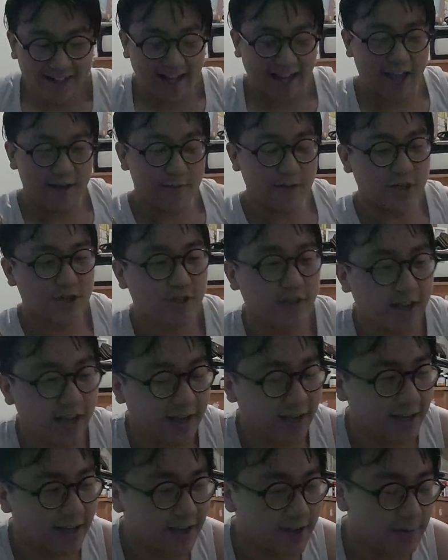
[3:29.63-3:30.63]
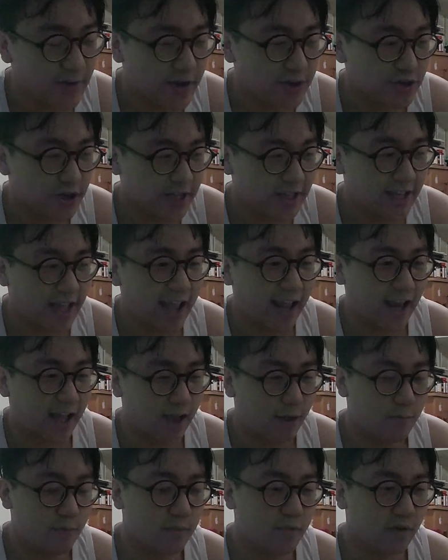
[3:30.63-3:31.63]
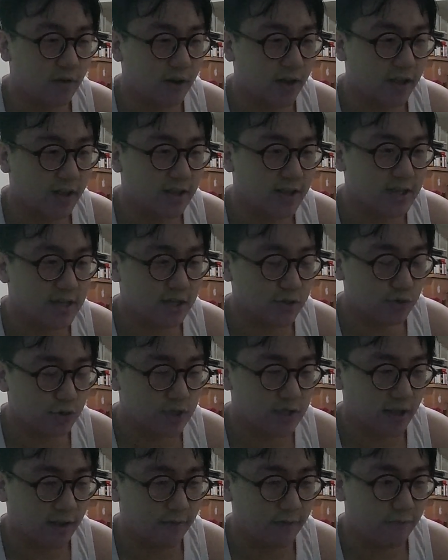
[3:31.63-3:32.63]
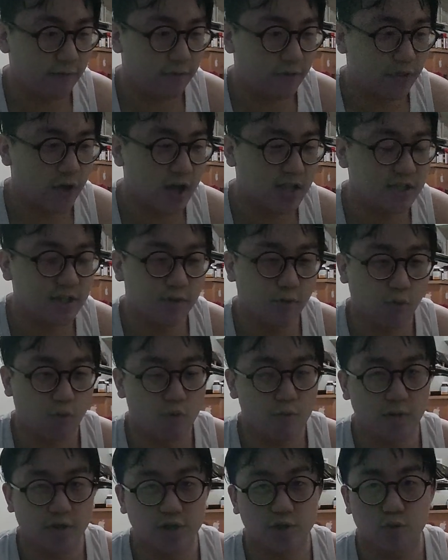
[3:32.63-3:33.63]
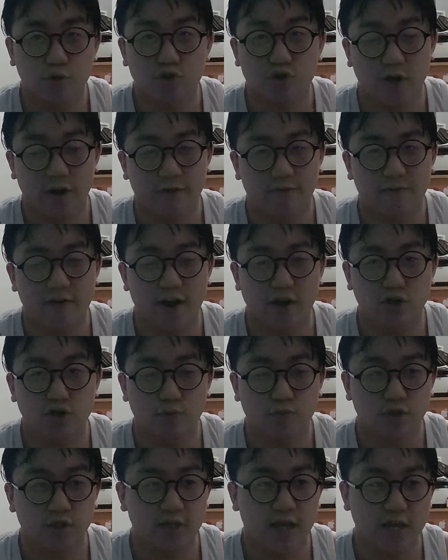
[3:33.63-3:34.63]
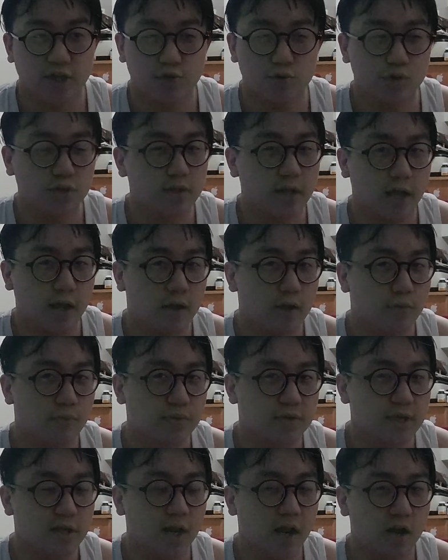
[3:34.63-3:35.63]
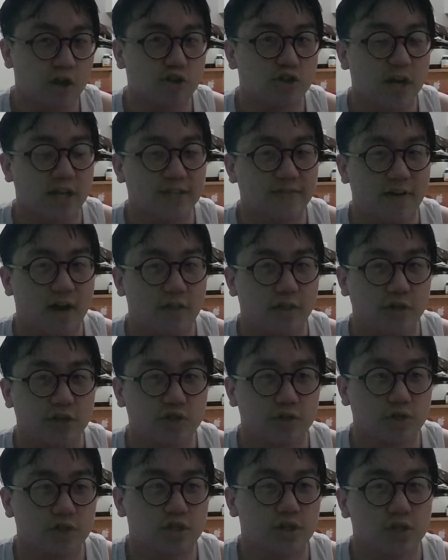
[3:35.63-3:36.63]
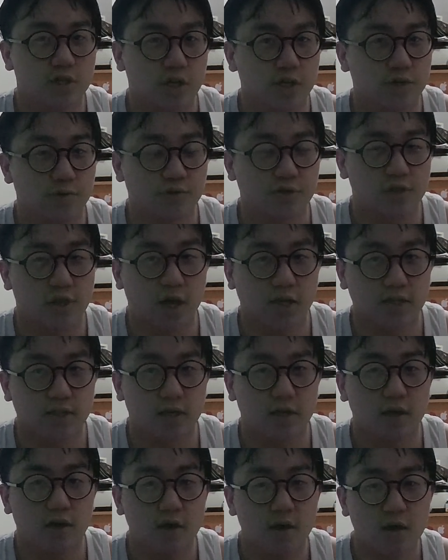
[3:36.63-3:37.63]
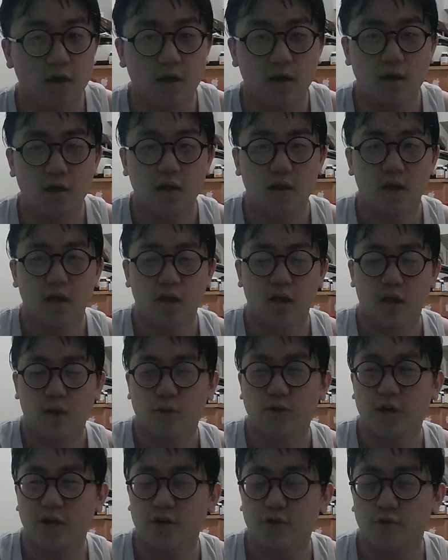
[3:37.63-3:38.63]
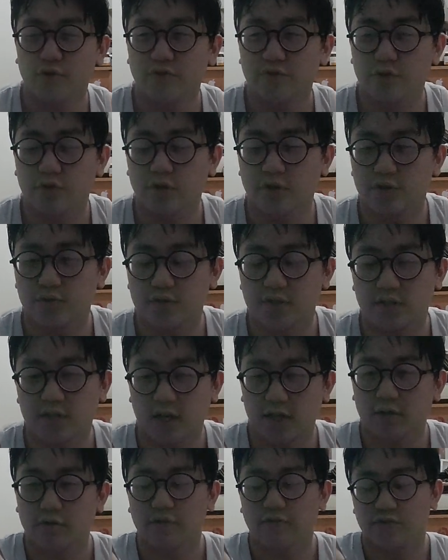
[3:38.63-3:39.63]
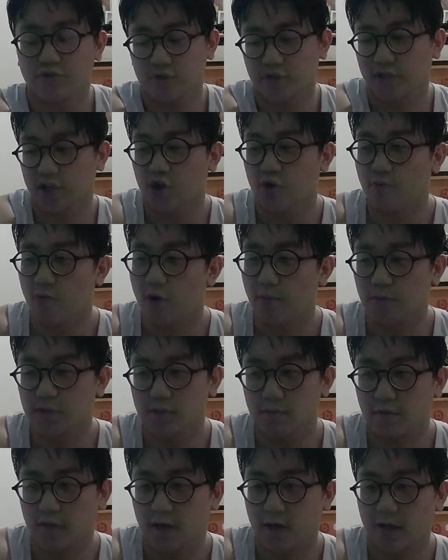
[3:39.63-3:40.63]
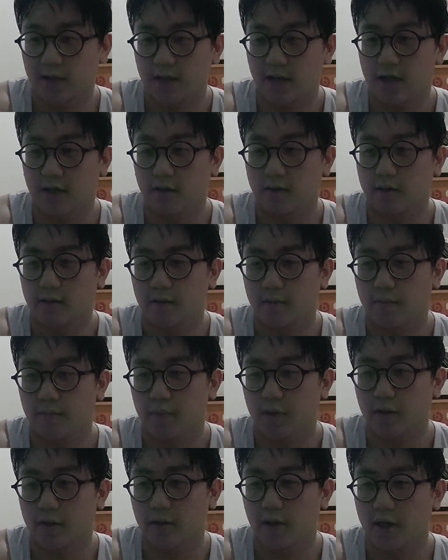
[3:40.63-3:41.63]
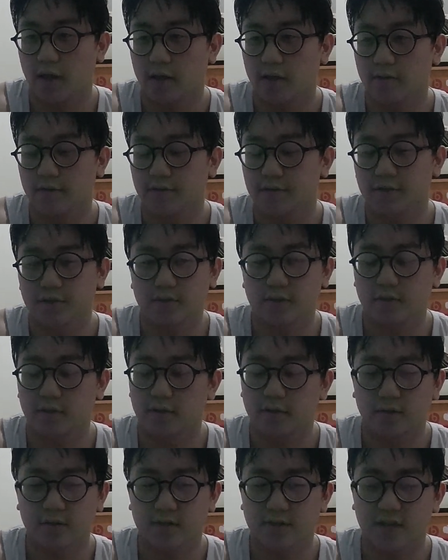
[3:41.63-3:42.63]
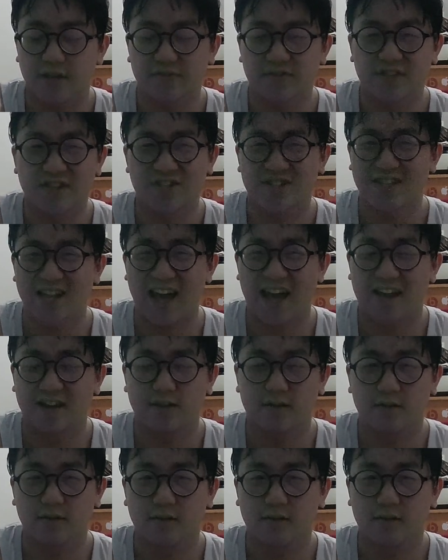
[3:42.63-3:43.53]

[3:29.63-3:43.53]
Yeah, and just imagine trying to date. Like, I remember, like, I saw this like 30-year-old woman. She was trying to find trouble to date. She wasn't like particularly unattractive either. It's just that she was 30. Well, I don't know if she was a single mom or something like that. But yeah, it's just sad.